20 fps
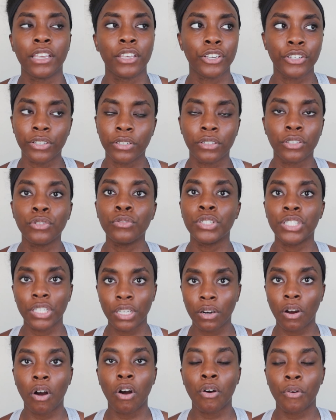you, you
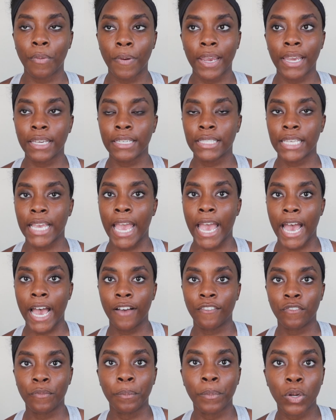should always
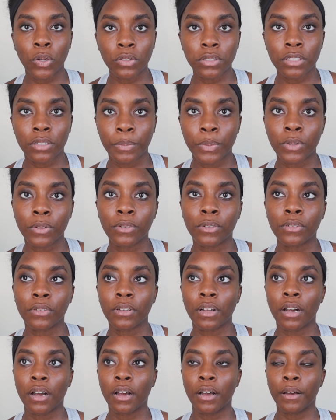have
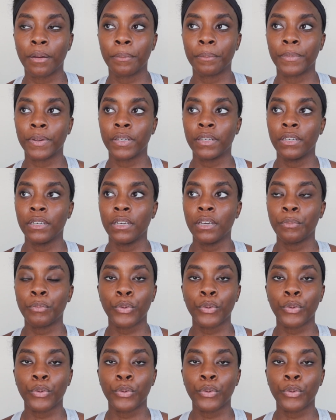multiple um,